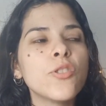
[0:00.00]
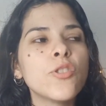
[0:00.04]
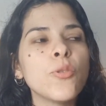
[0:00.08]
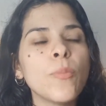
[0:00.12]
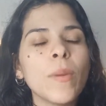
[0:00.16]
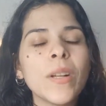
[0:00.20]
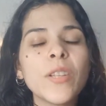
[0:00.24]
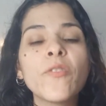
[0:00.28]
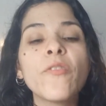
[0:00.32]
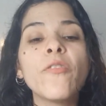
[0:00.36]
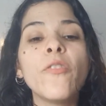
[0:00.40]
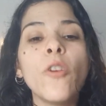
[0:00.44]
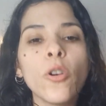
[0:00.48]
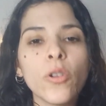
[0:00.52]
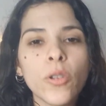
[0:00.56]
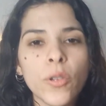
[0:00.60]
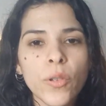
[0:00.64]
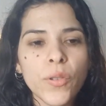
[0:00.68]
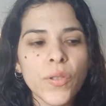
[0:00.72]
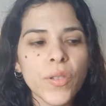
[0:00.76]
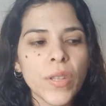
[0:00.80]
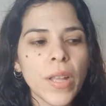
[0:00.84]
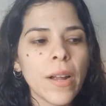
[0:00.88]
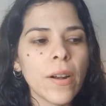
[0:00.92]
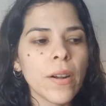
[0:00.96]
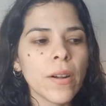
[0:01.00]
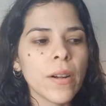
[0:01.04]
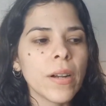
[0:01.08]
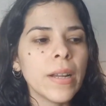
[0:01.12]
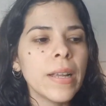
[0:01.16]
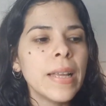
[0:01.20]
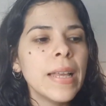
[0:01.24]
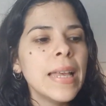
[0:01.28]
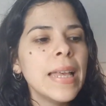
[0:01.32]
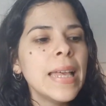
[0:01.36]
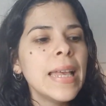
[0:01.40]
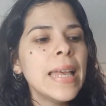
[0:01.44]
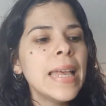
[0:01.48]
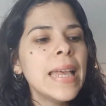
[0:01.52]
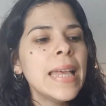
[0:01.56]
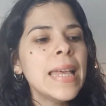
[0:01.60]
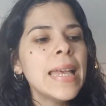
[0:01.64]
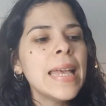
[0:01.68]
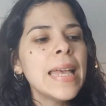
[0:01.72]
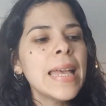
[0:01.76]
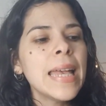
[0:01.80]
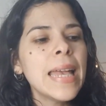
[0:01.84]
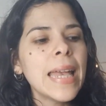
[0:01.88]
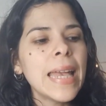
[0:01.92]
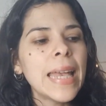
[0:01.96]
too much focus there.
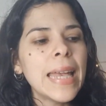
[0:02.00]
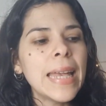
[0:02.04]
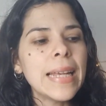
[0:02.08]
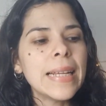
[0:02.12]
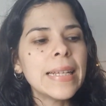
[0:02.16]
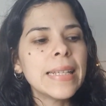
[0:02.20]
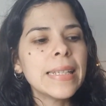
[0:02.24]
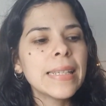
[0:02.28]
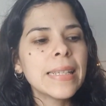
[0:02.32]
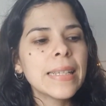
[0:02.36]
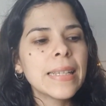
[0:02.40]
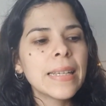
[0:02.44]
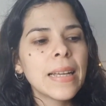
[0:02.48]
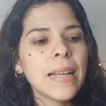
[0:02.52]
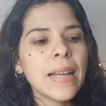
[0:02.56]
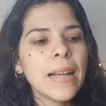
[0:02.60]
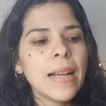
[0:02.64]
And,